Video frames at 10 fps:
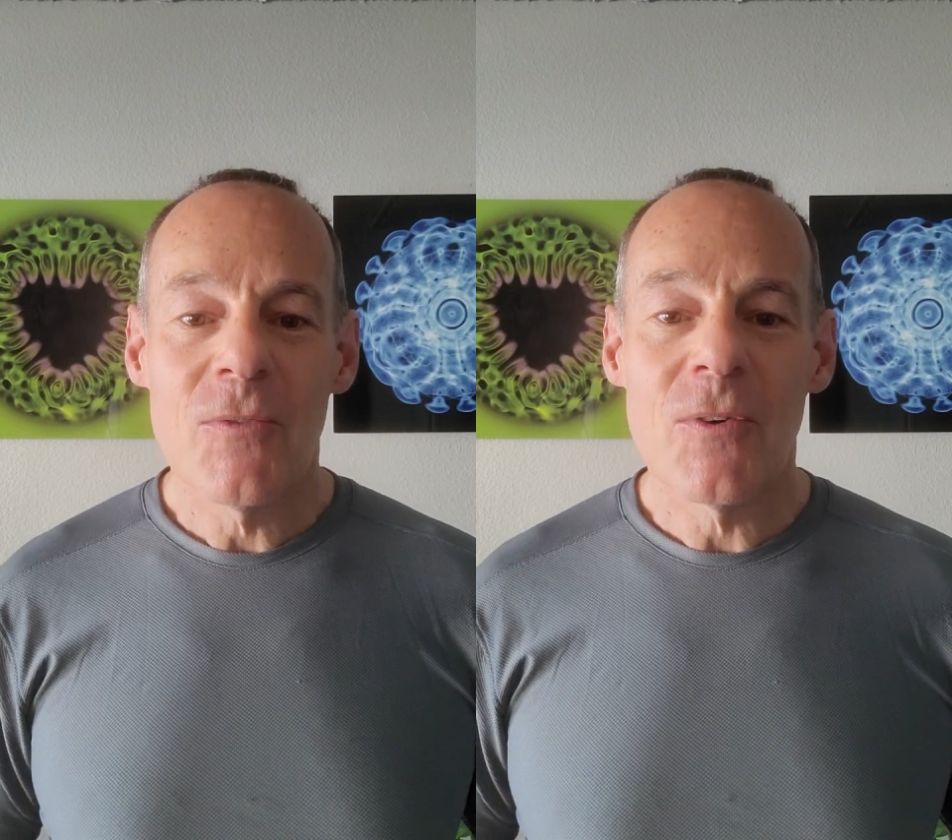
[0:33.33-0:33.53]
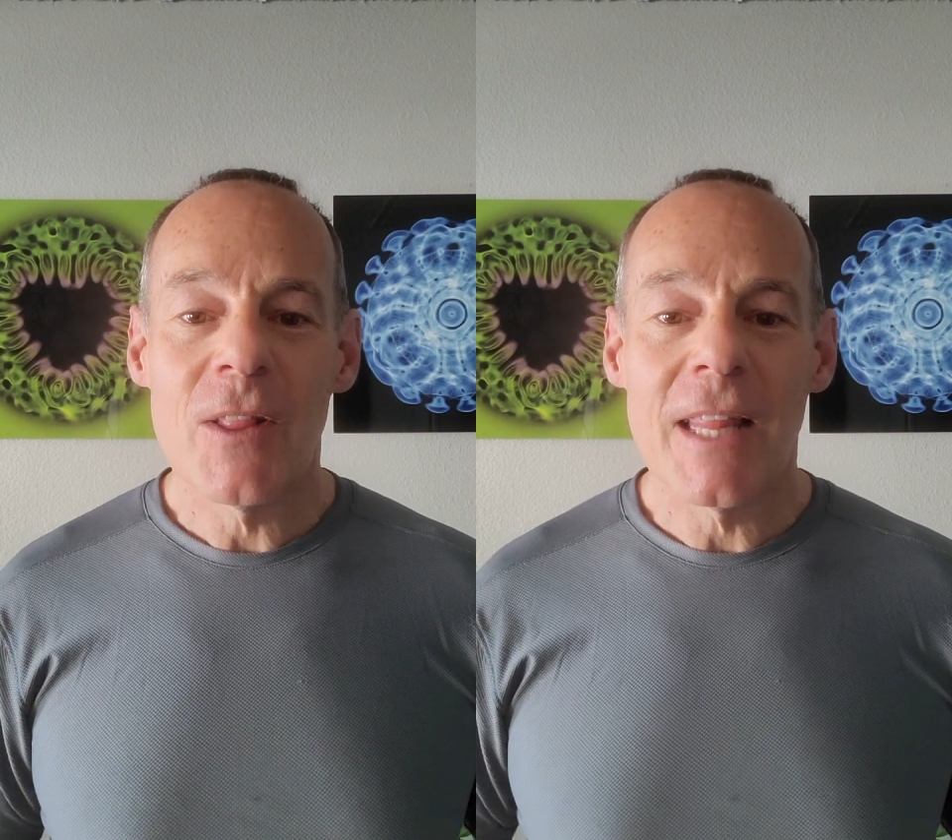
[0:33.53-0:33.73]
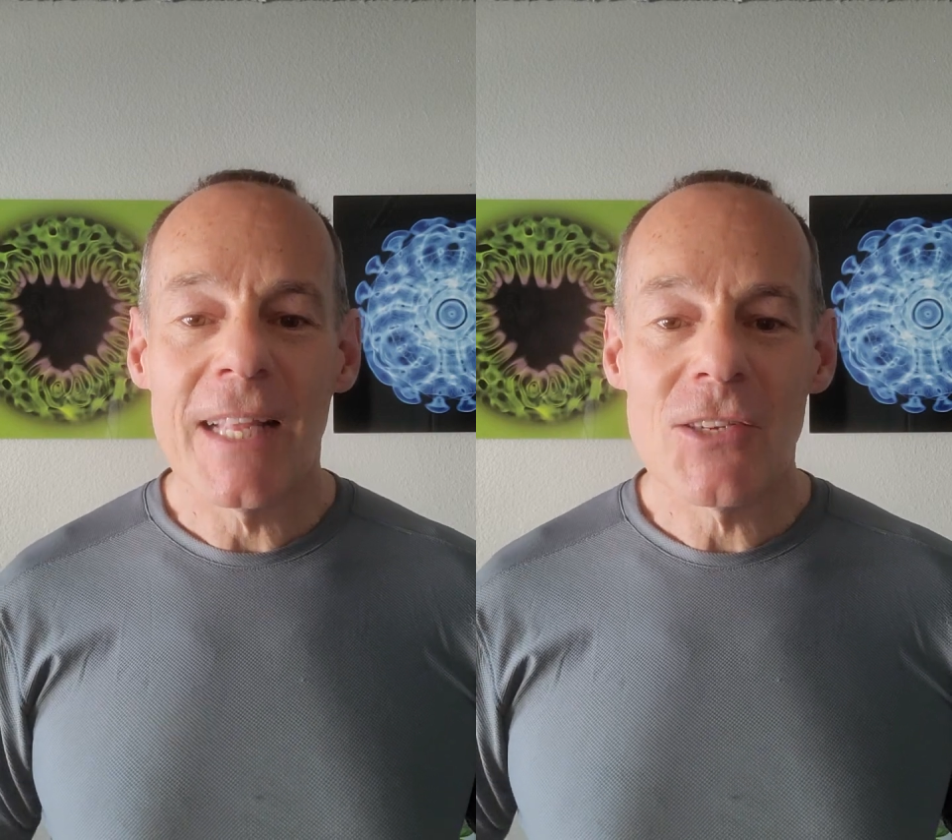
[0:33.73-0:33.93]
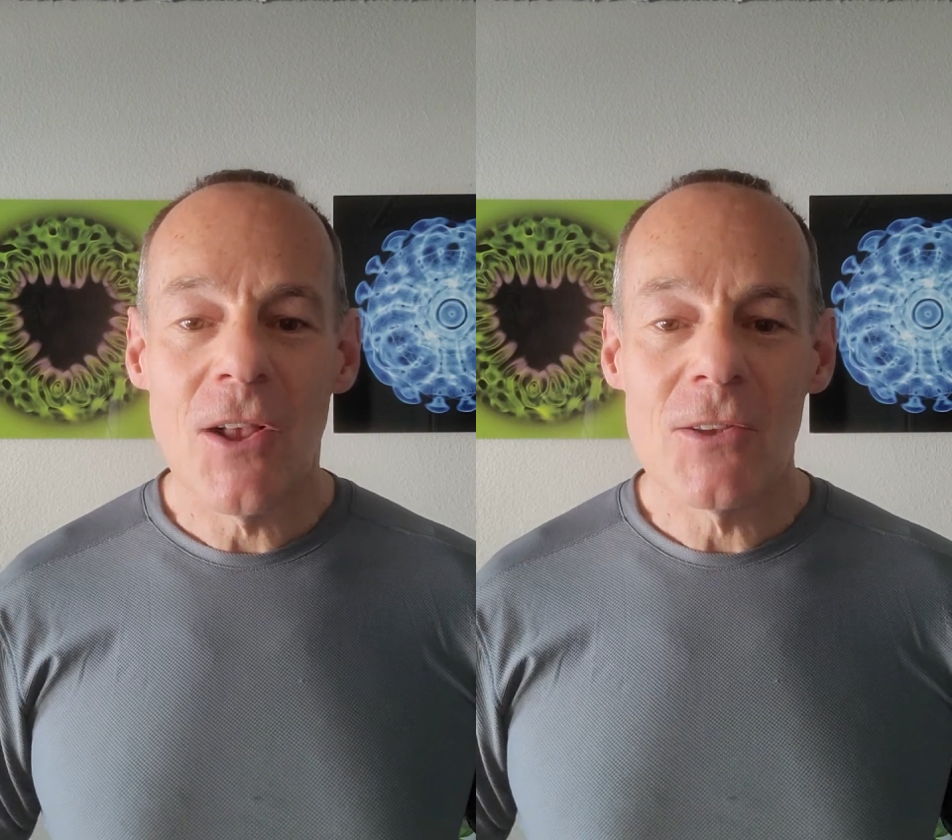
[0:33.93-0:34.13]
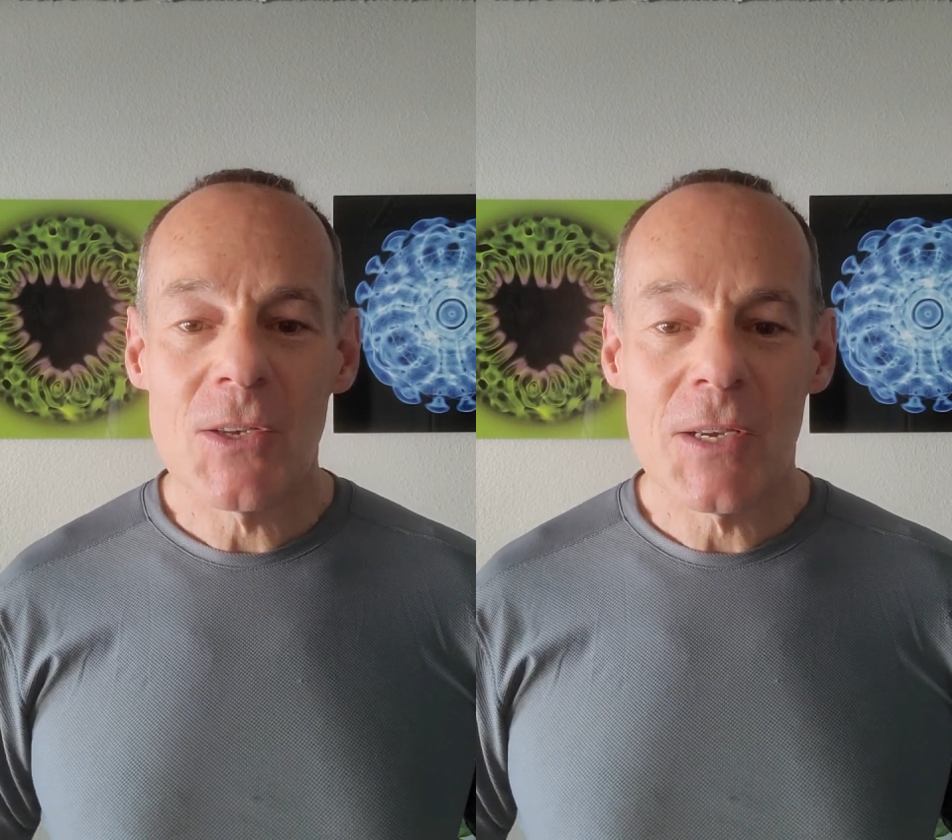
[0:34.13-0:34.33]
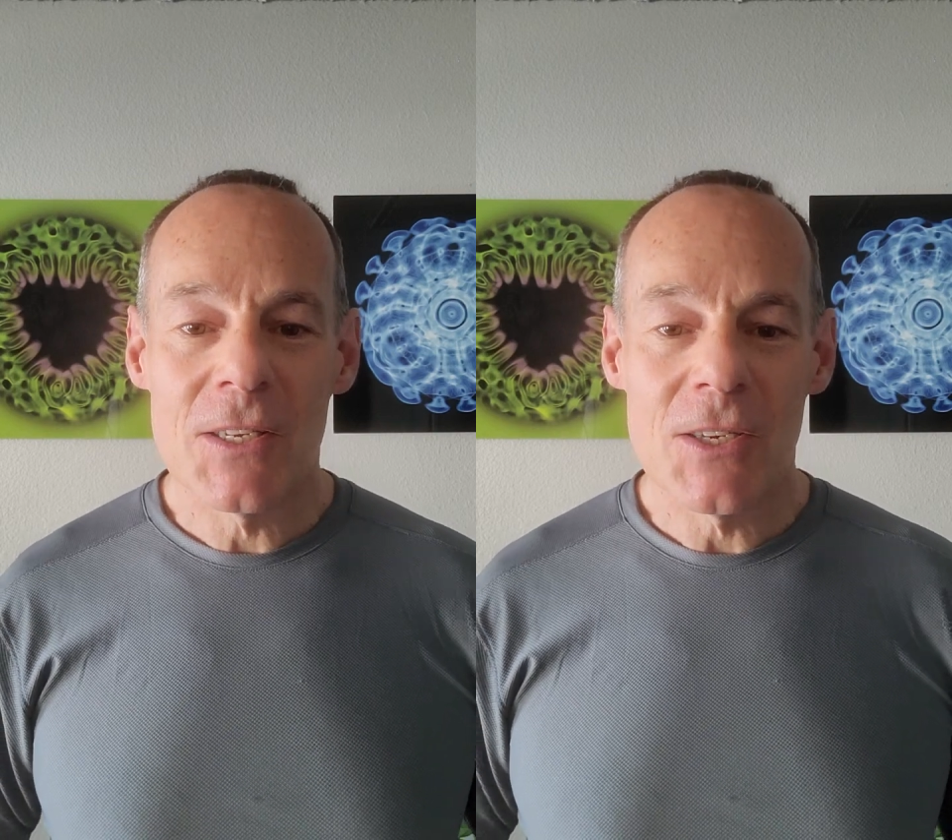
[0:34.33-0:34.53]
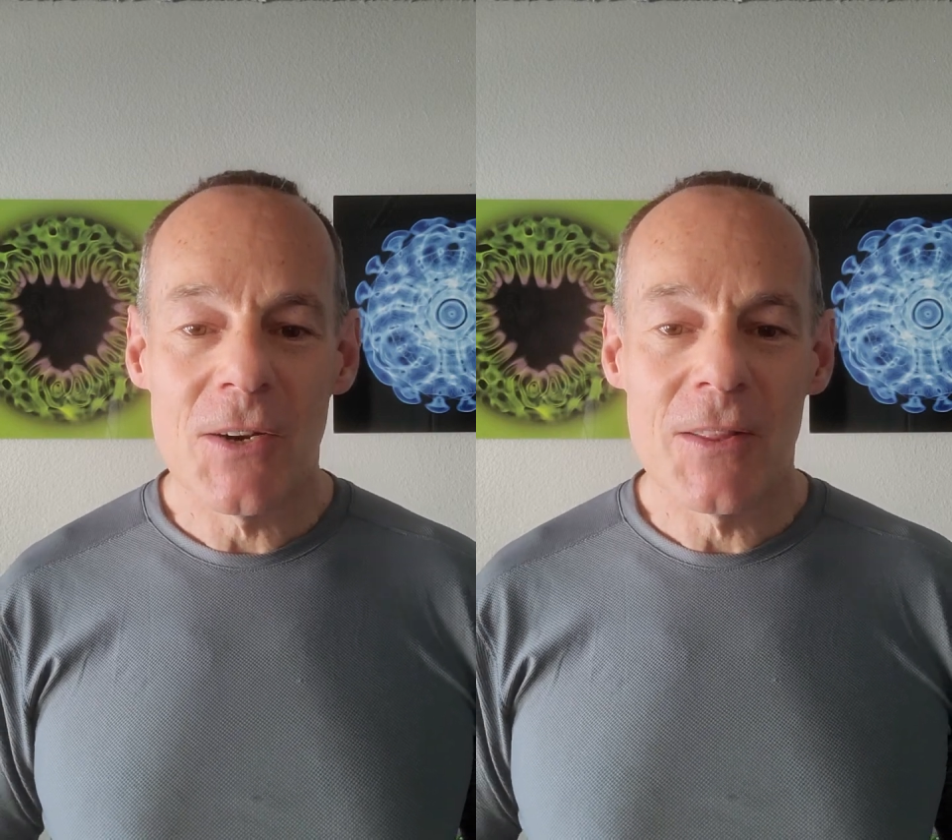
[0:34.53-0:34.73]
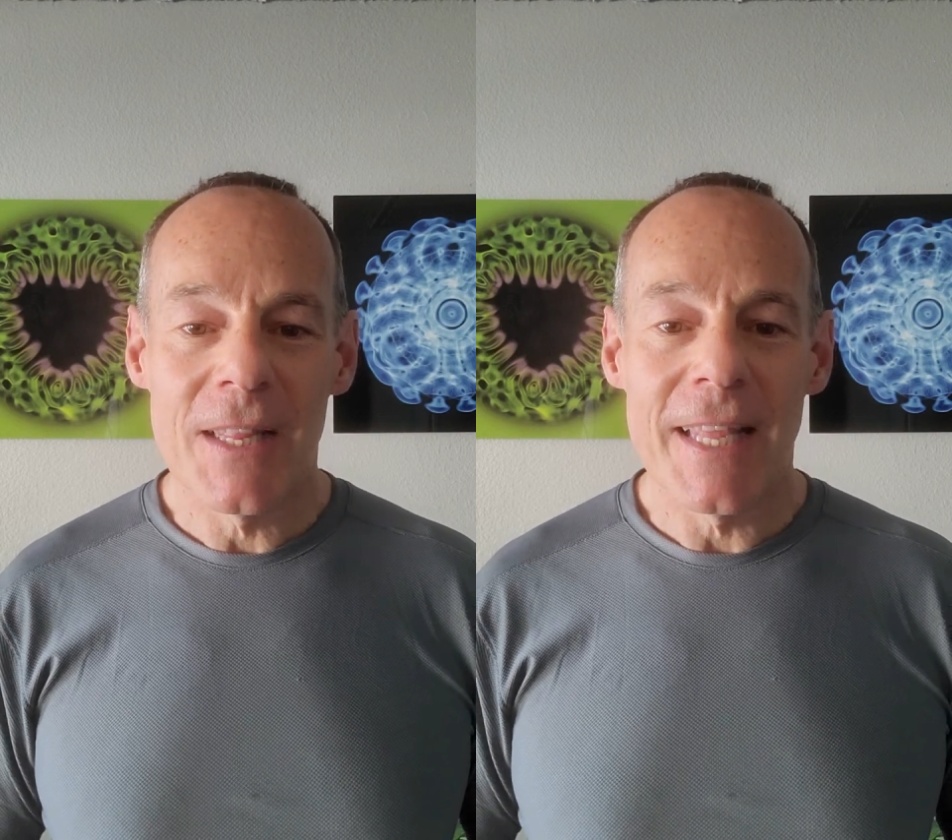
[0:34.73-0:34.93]
Let's also
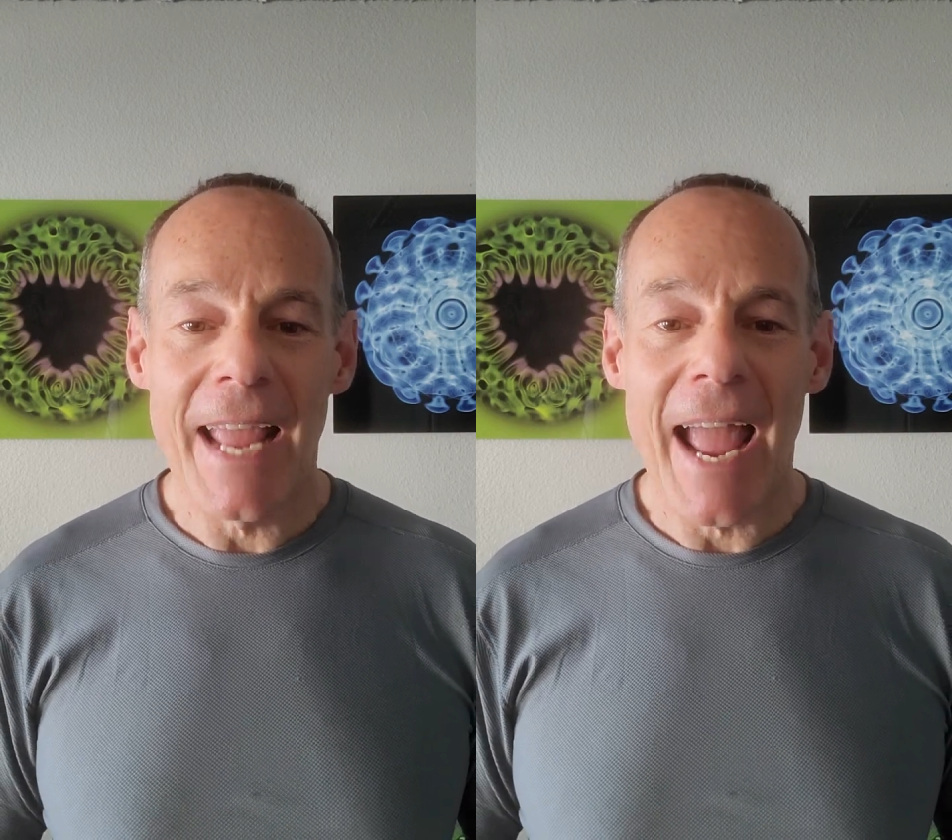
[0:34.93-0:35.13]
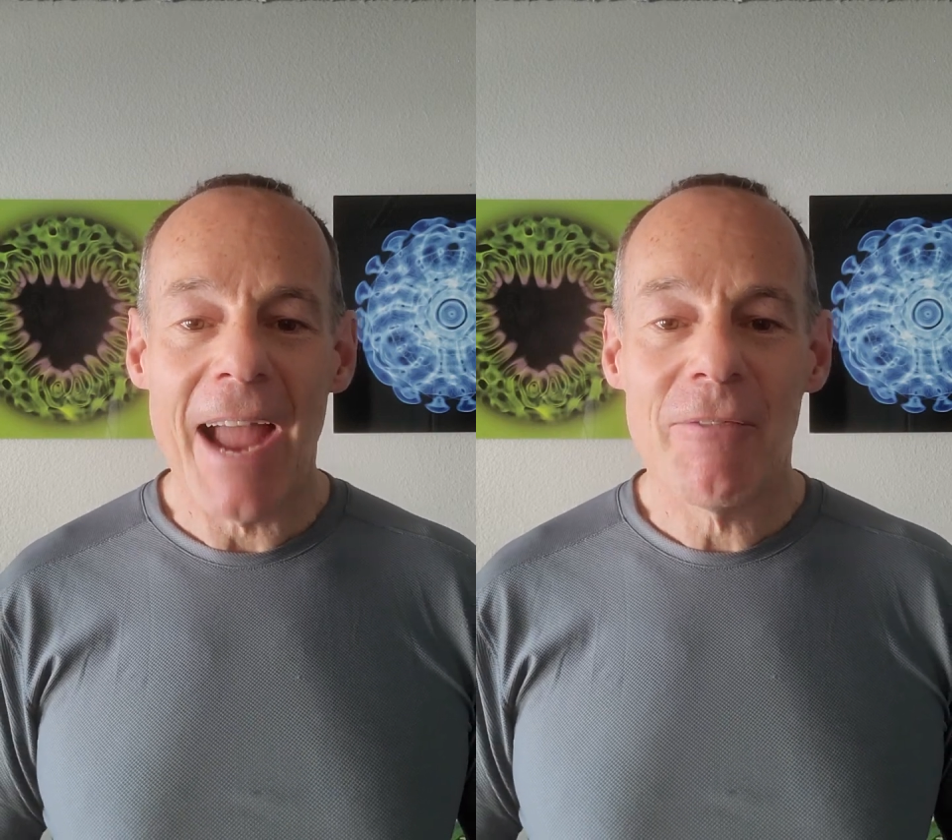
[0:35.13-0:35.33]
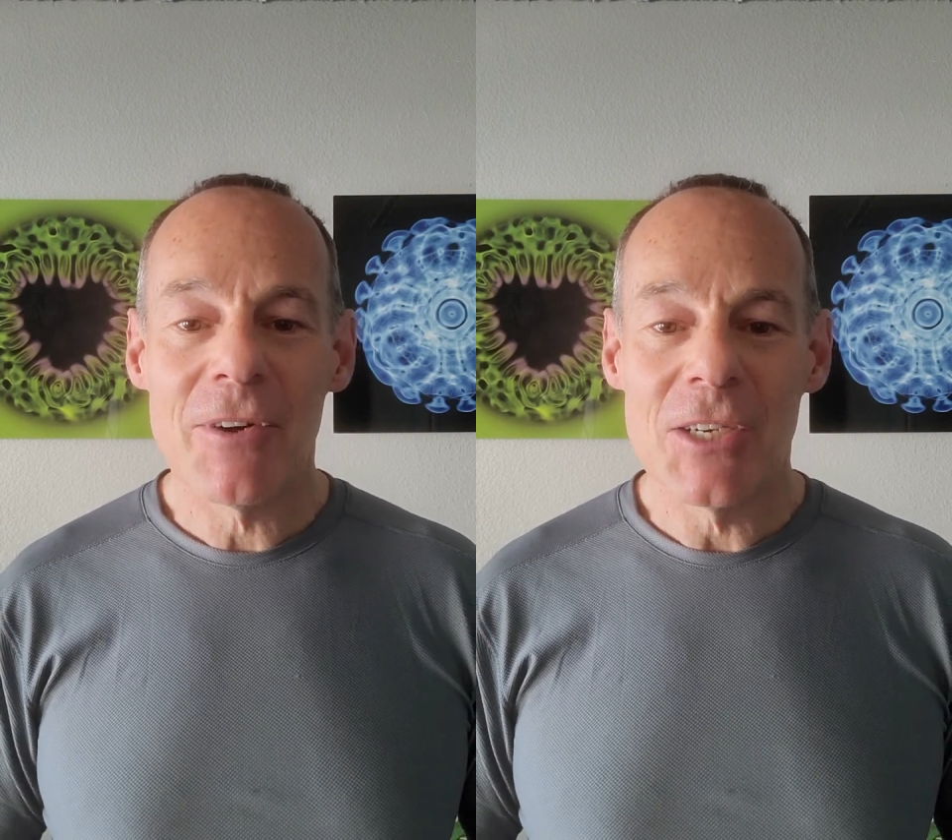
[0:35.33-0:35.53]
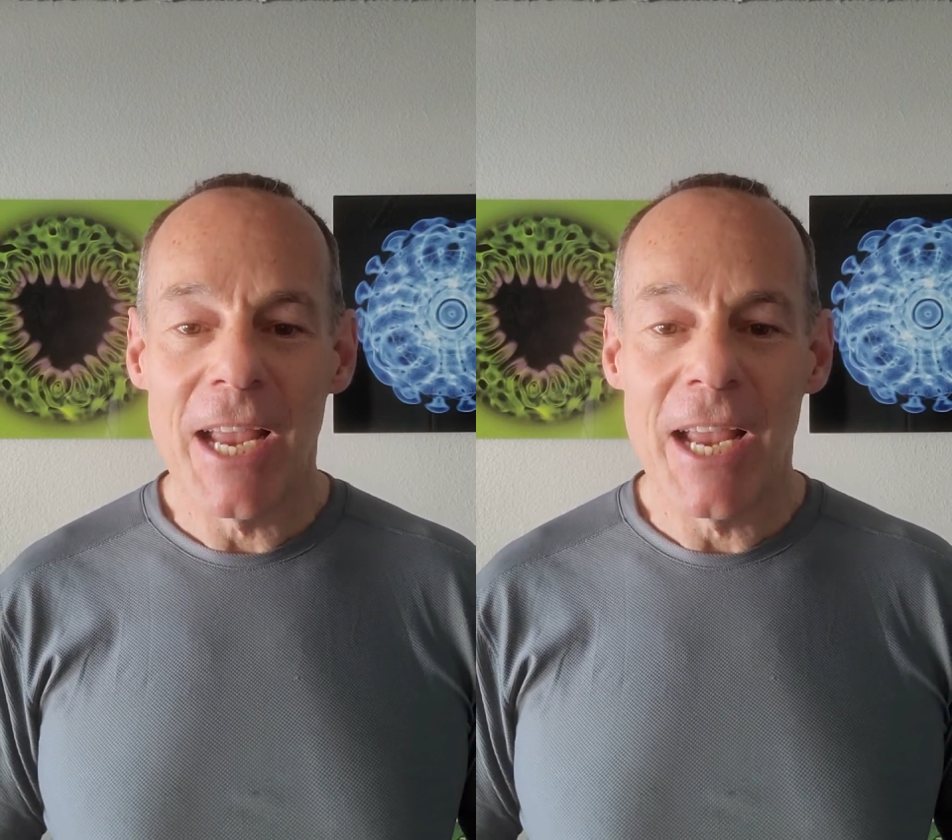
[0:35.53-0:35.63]
consider that the average